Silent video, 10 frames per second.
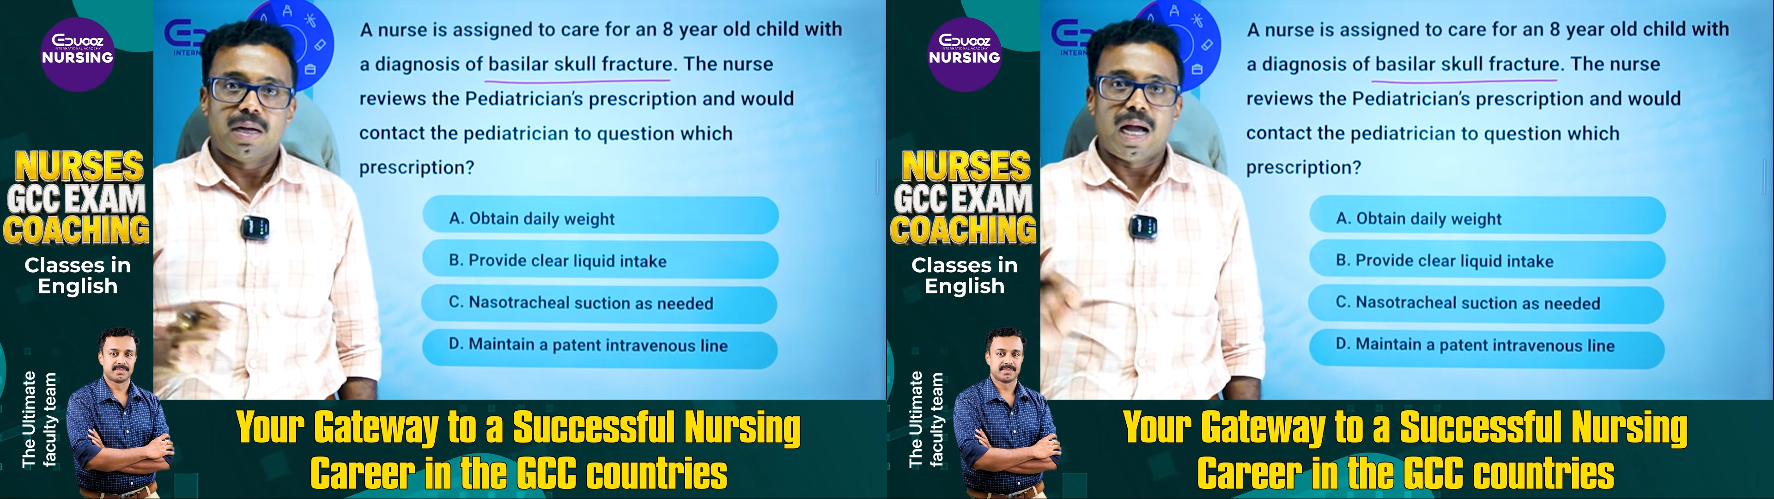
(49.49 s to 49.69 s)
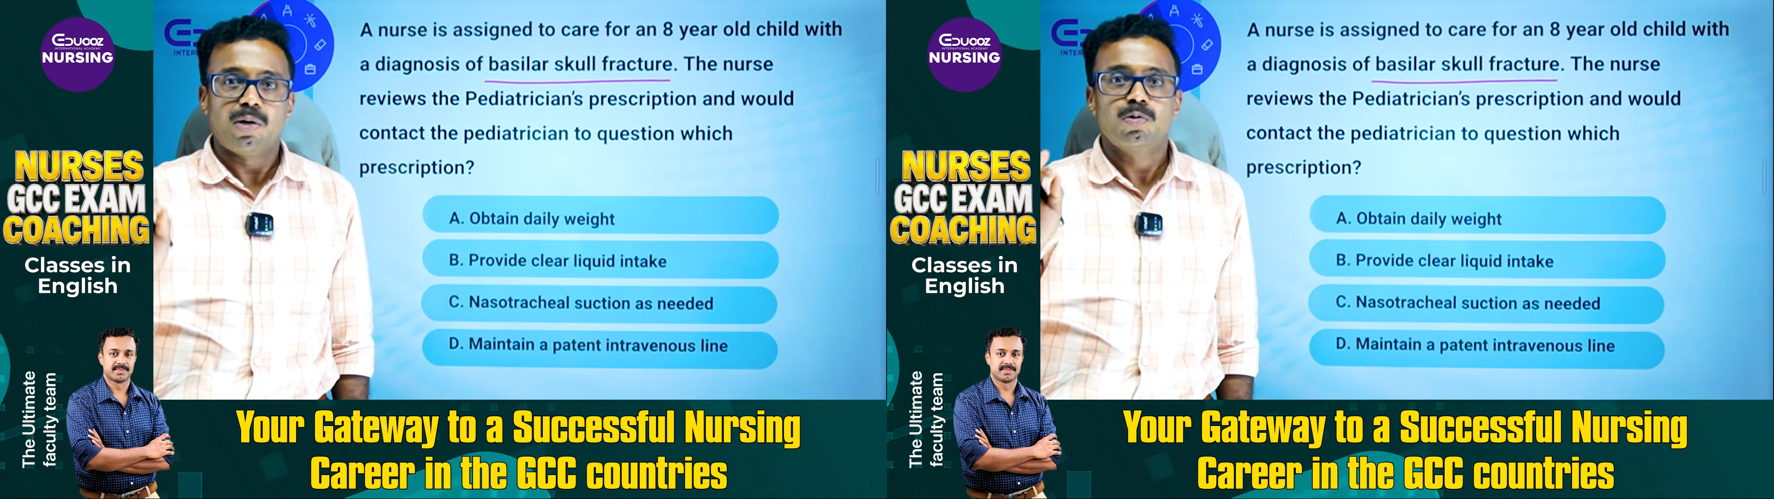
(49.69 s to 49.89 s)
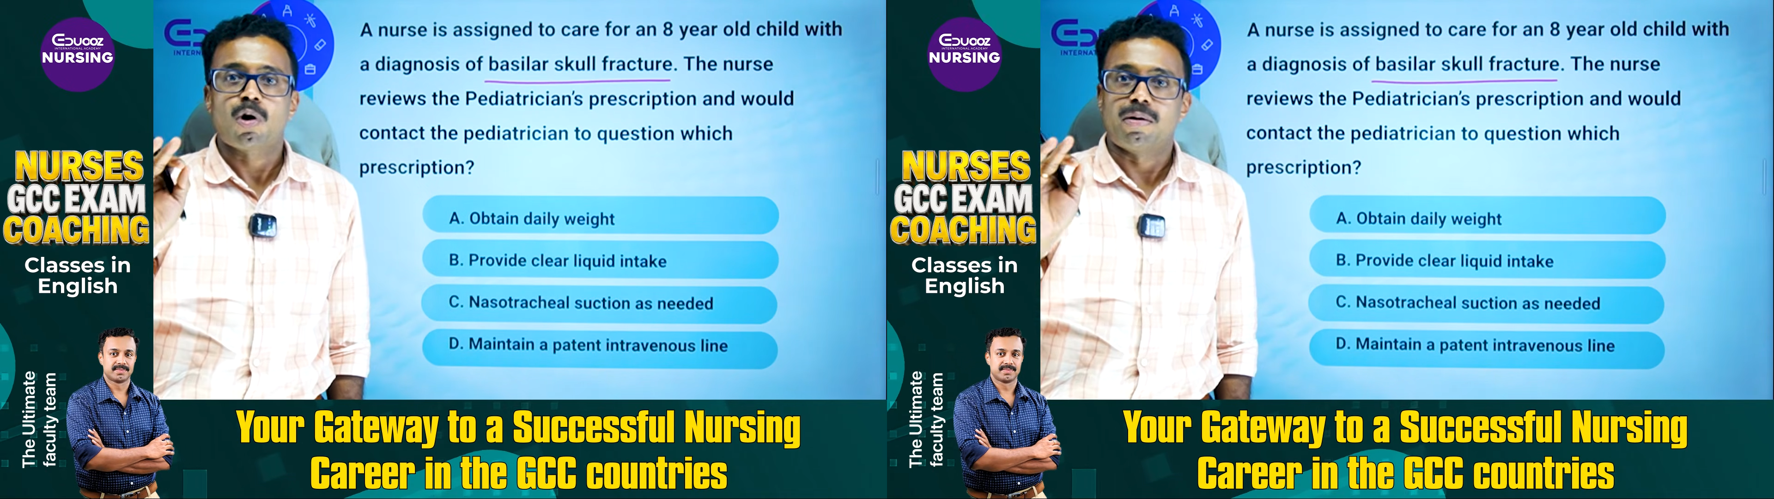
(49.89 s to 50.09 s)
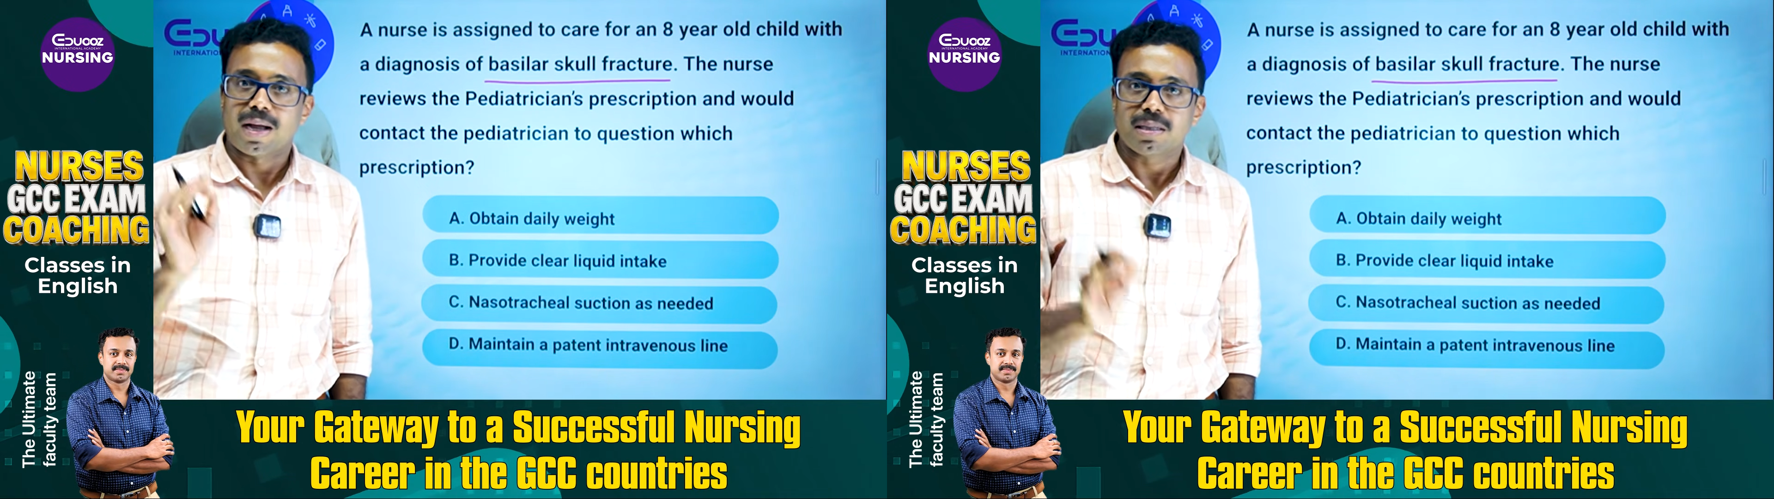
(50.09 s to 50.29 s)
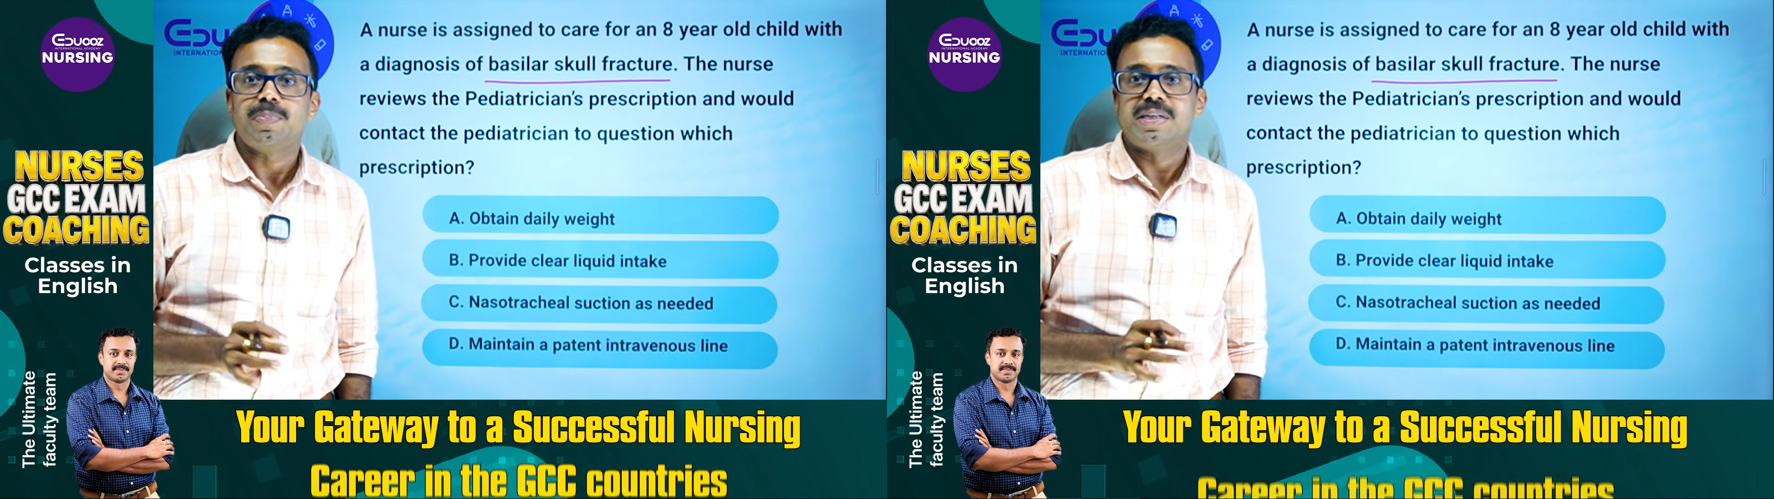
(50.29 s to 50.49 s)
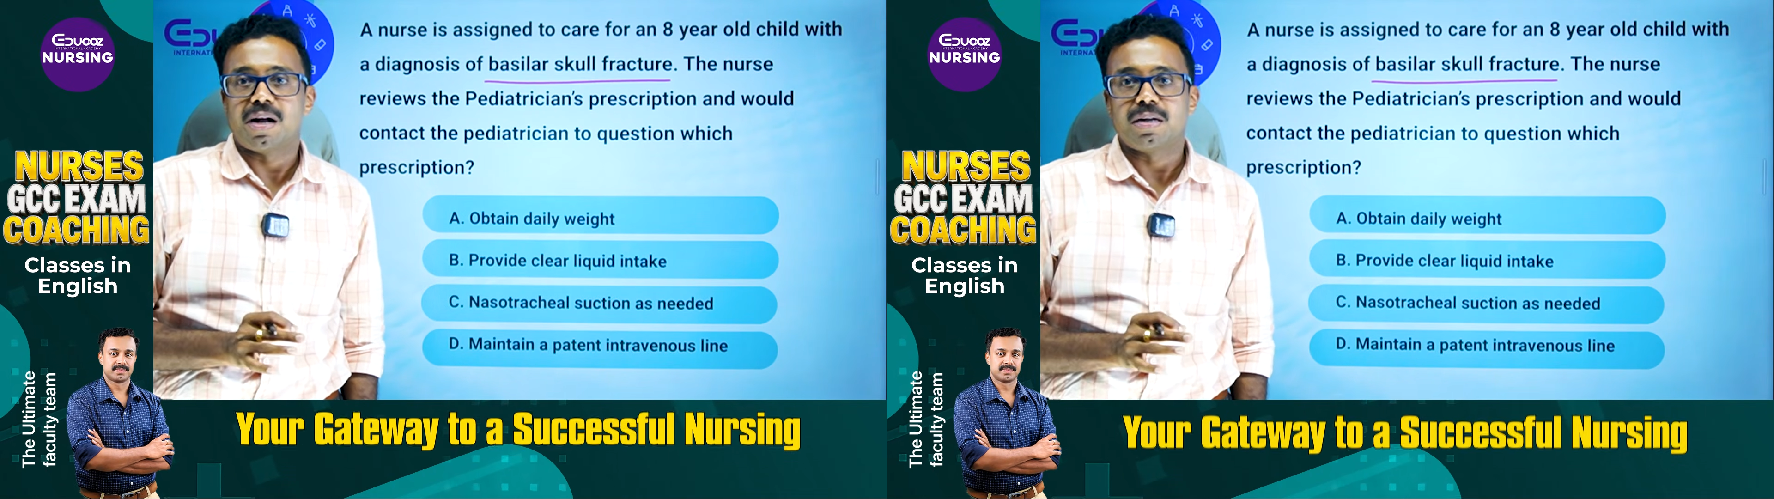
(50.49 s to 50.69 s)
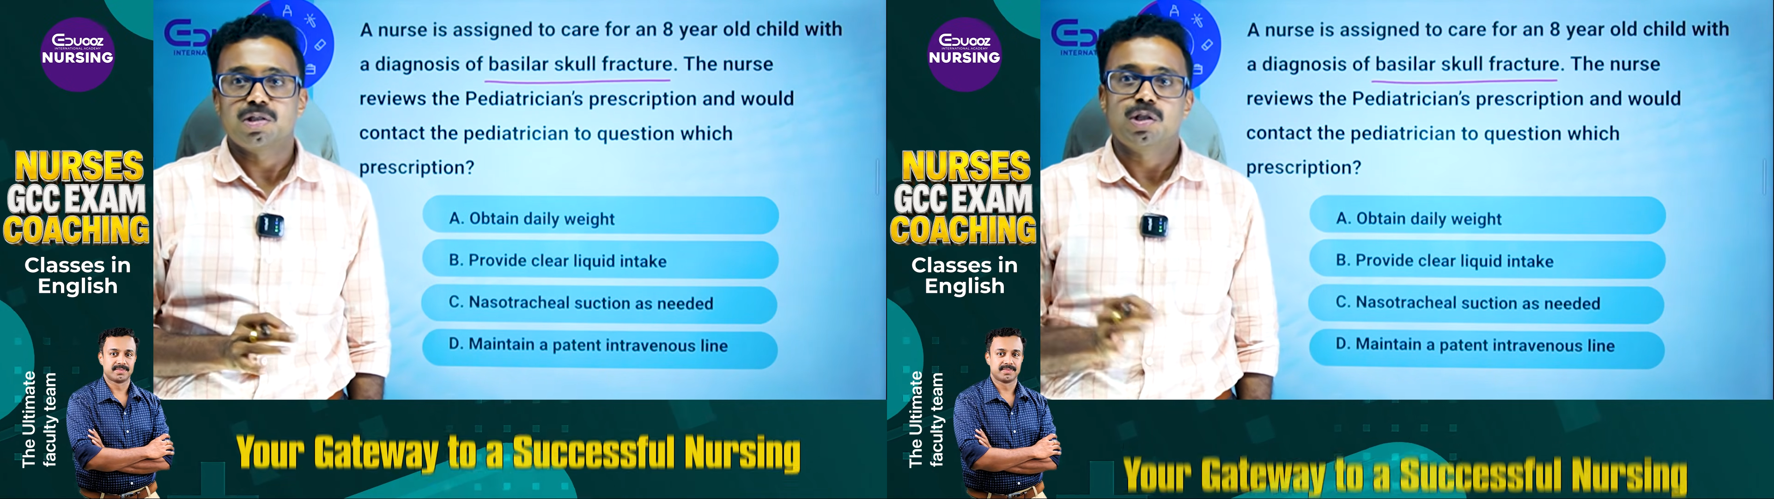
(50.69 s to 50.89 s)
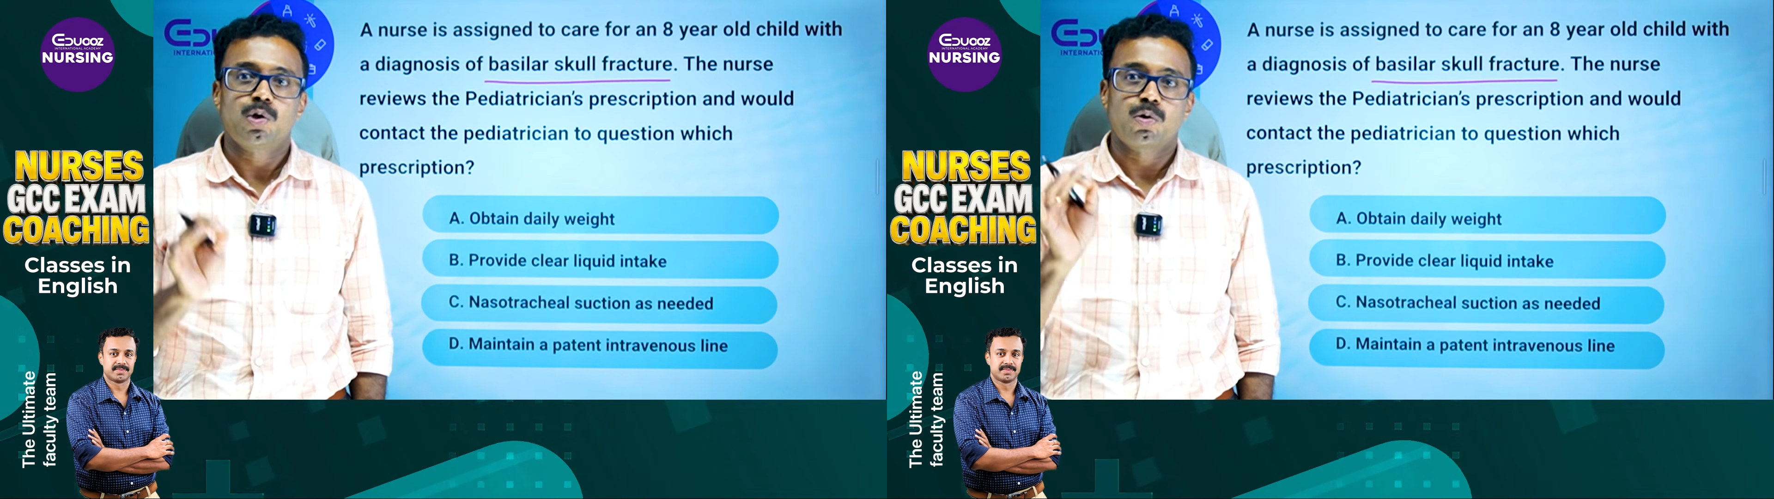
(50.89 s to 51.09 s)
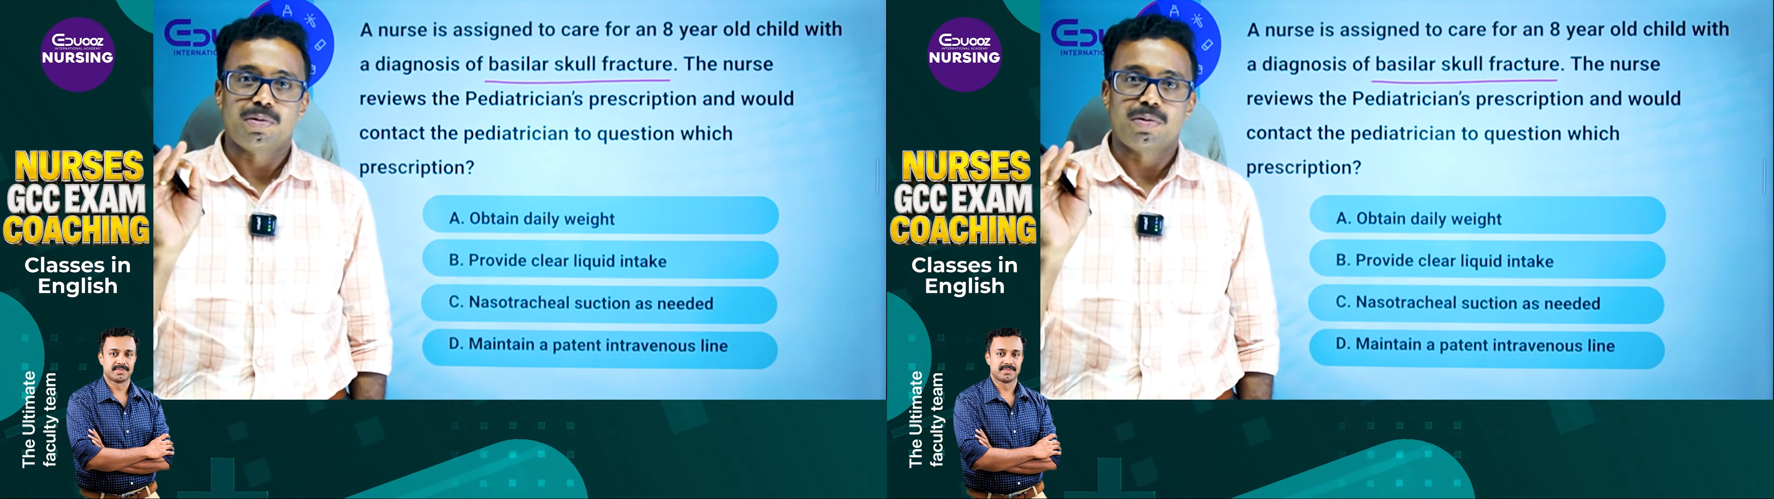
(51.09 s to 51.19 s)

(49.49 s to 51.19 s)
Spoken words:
and would contact the pediatrician to